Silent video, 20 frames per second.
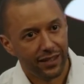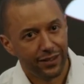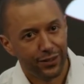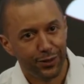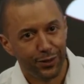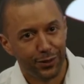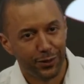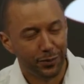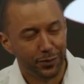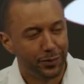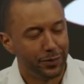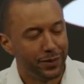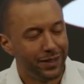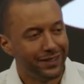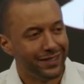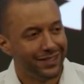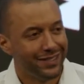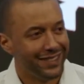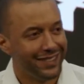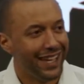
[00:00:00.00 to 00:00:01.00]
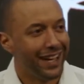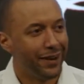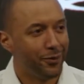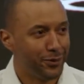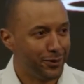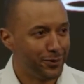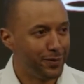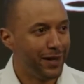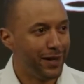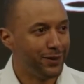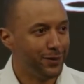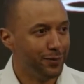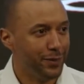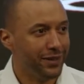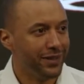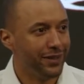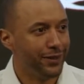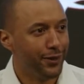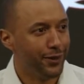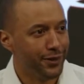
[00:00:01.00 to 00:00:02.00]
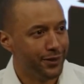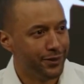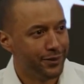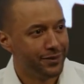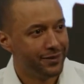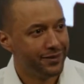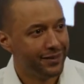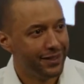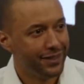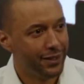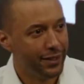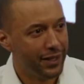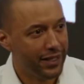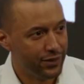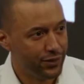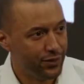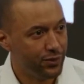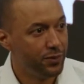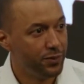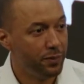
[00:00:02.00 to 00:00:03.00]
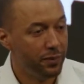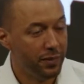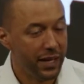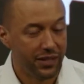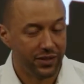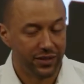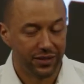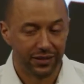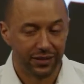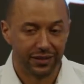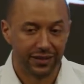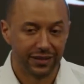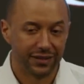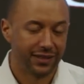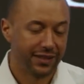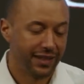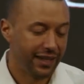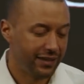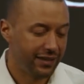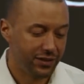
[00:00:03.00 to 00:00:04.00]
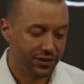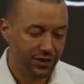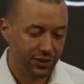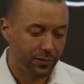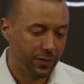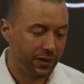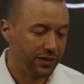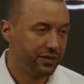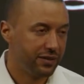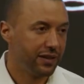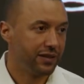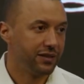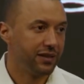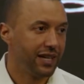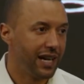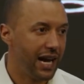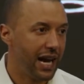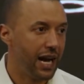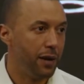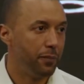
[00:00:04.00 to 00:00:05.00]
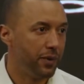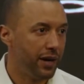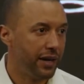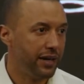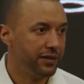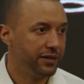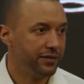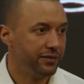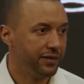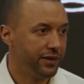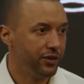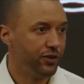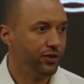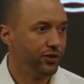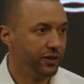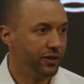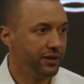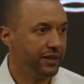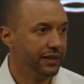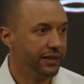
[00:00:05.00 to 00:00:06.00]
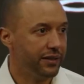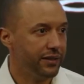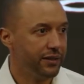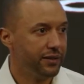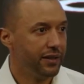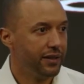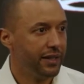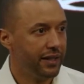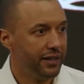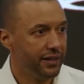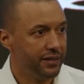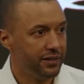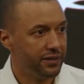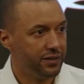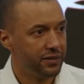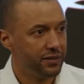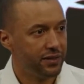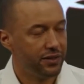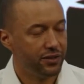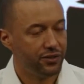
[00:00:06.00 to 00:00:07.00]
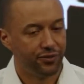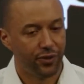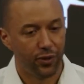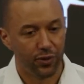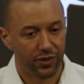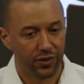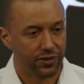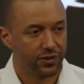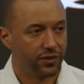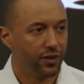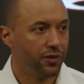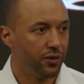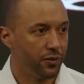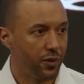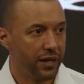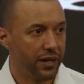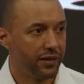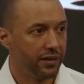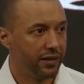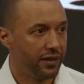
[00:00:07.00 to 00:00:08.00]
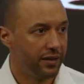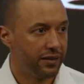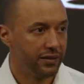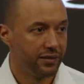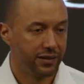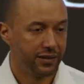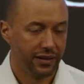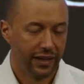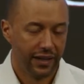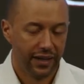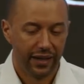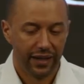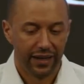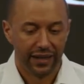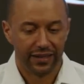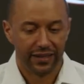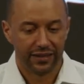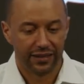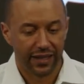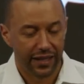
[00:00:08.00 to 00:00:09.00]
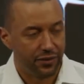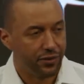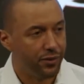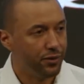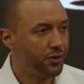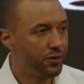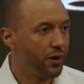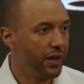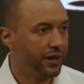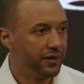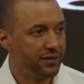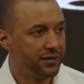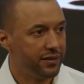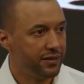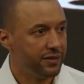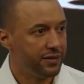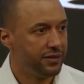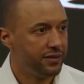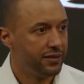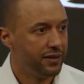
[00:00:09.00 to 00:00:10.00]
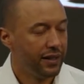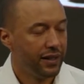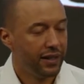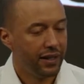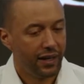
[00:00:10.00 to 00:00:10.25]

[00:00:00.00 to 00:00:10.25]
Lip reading: You know, it places a lot of responsibility on you. You know, as you mentioned, Dick has just been such a comprehensively good leader, and he's focused on the right things. He's led through crises.